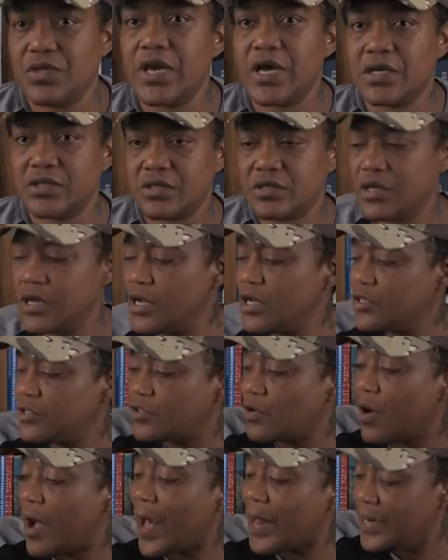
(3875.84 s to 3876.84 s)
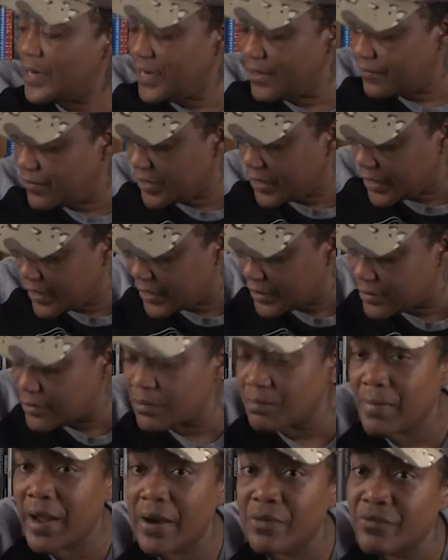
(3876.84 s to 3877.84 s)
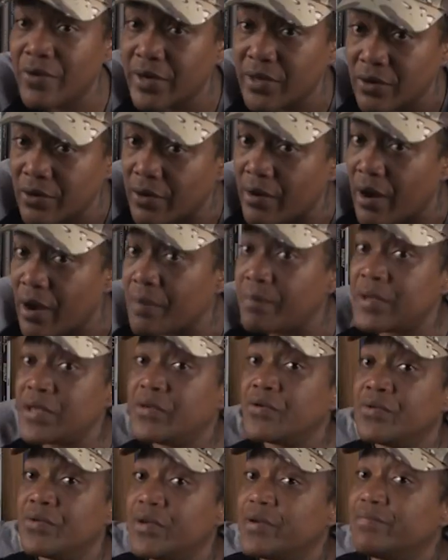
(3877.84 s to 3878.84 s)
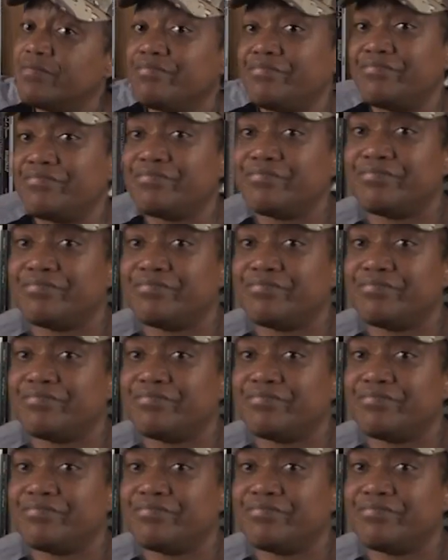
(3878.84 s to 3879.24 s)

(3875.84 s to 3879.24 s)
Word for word: Yes. Okay. So I didn't even get to my regular Army unit. Yeah.